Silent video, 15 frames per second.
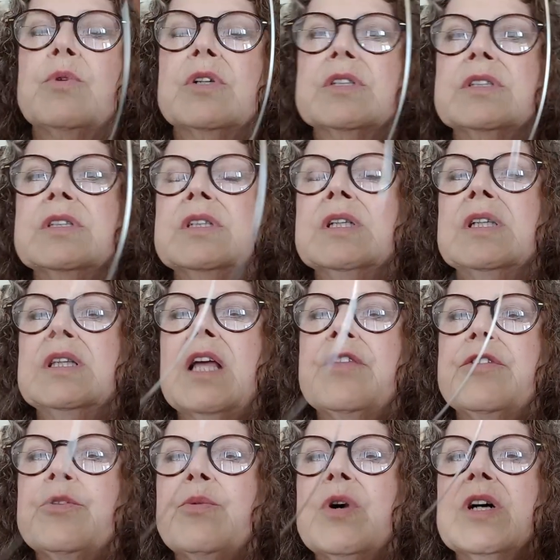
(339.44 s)
one
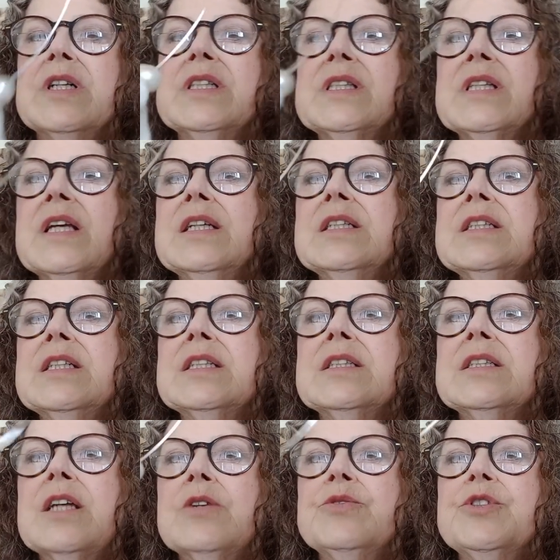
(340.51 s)
lengthwise and
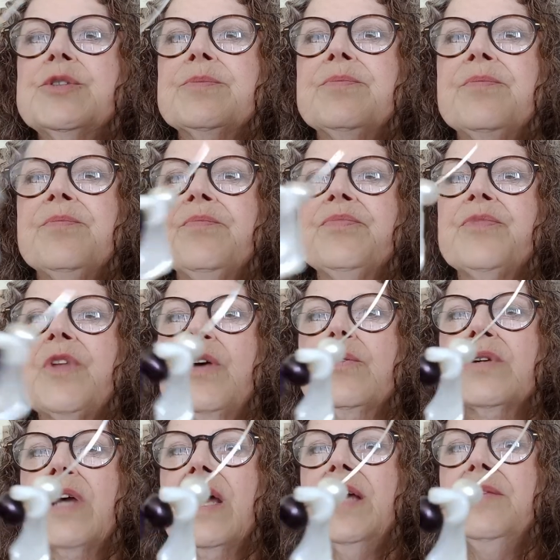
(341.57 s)
it goes.
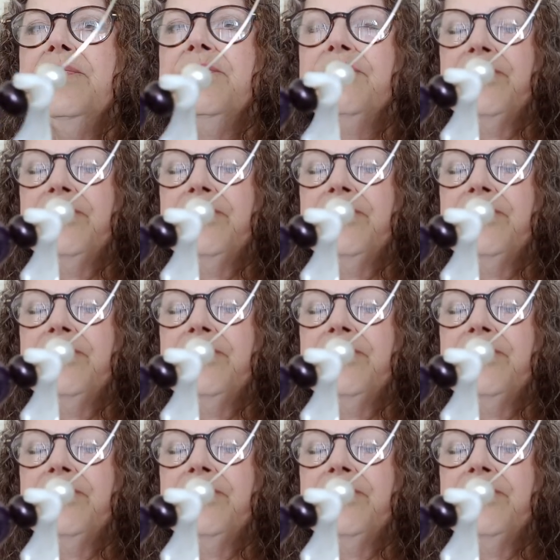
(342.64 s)
Okay.